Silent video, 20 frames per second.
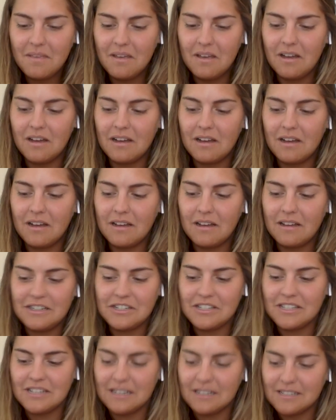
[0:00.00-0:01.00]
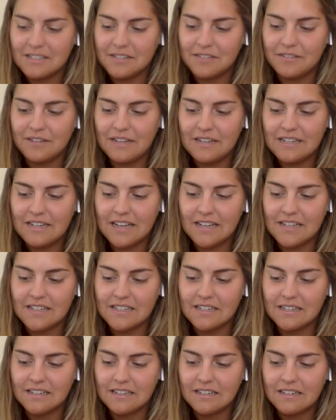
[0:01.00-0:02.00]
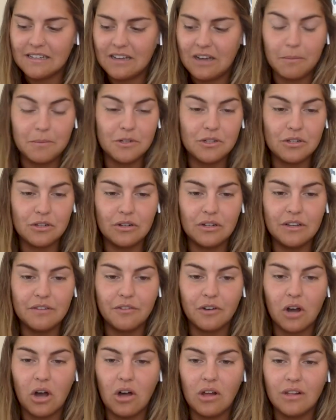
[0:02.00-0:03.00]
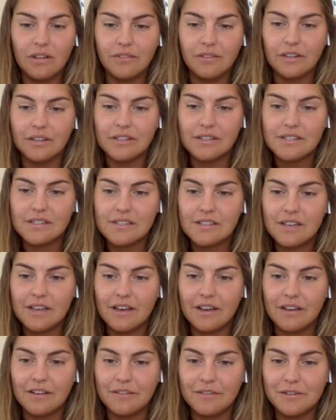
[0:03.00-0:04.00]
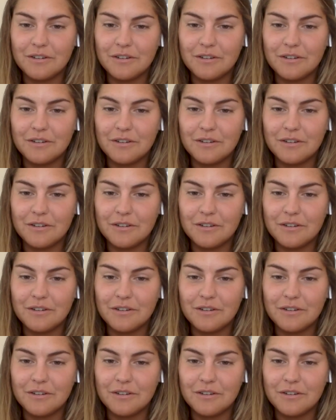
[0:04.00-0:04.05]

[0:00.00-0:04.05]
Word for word: uh, I just think it's a fantastic opportunity for all of us uh,